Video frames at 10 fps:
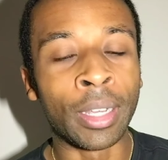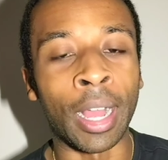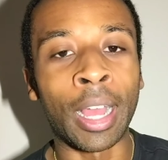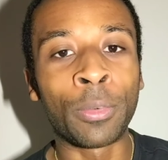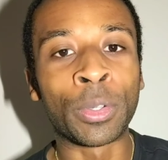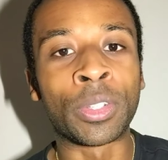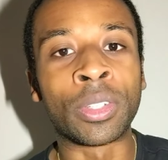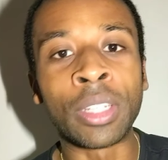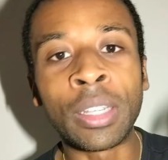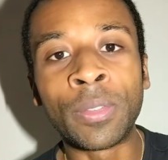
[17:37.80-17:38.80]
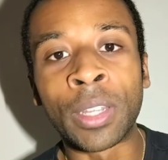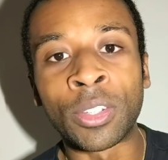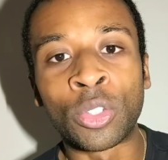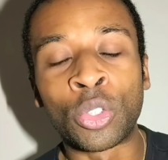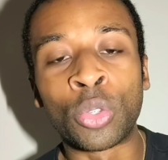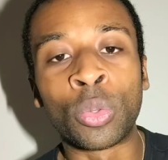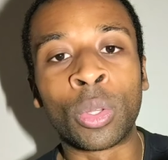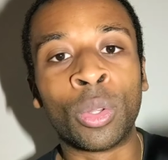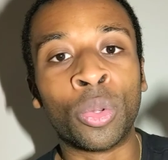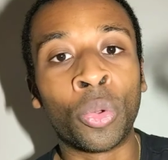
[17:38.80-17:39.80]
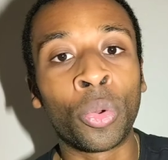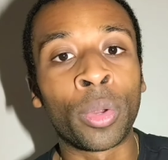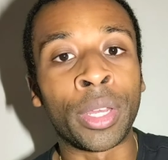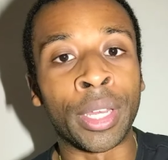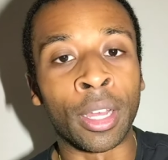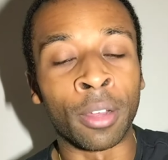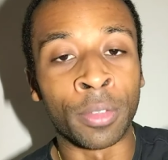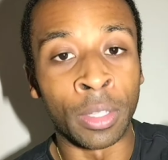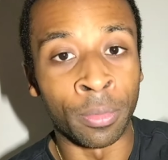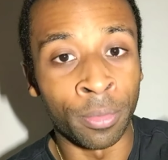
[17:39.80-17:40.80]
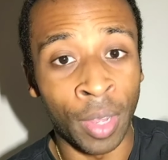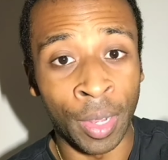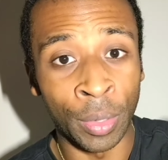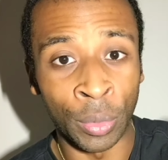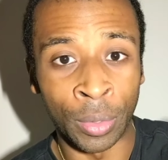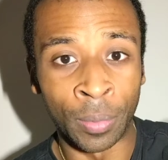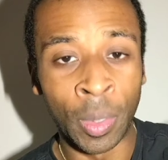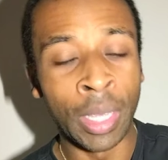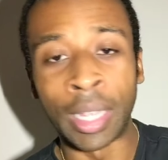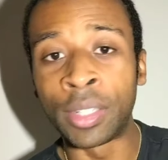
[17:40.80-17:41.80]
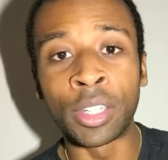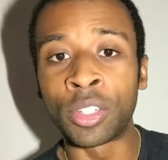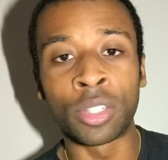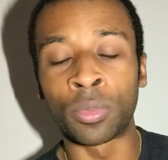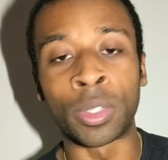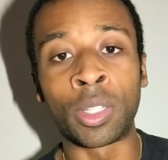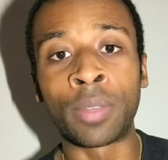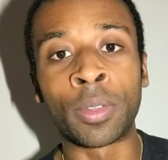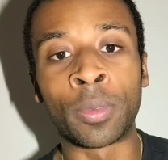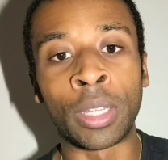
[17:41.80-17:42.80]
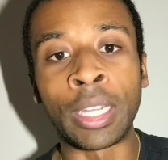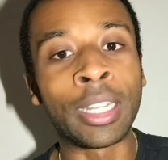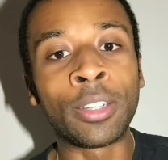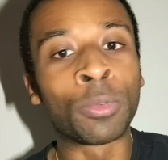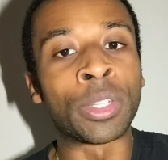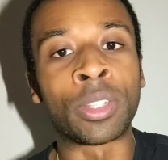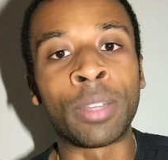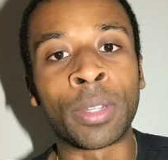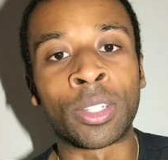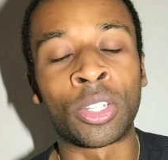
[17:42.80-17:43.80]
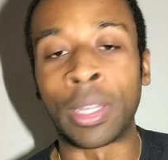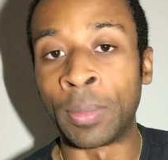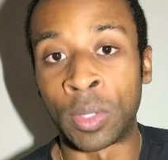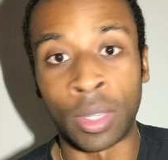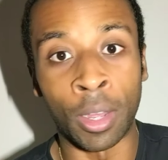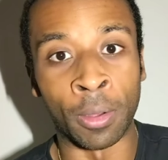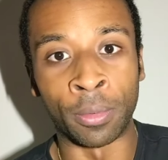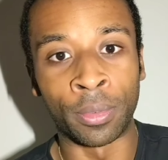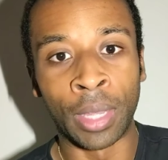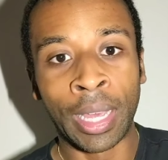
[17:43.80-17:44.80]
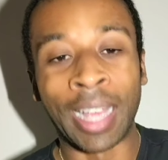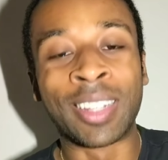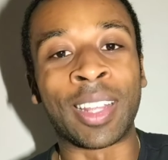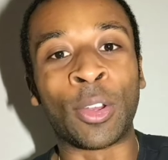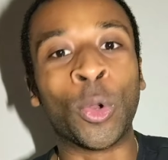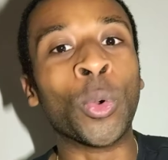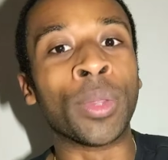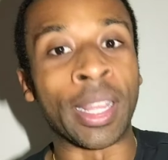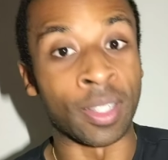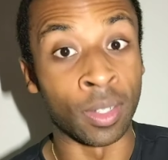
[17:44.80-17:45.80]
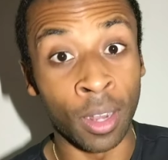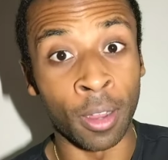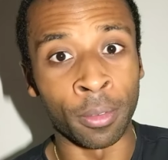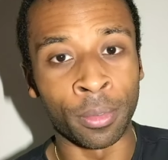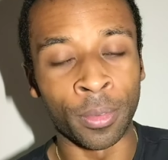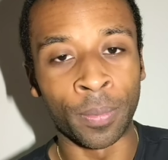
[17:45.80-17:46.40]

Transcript: God received us to the glory of the Father. He didn't just receive us, He didn't receive us to Himself and say, cool, that's enough.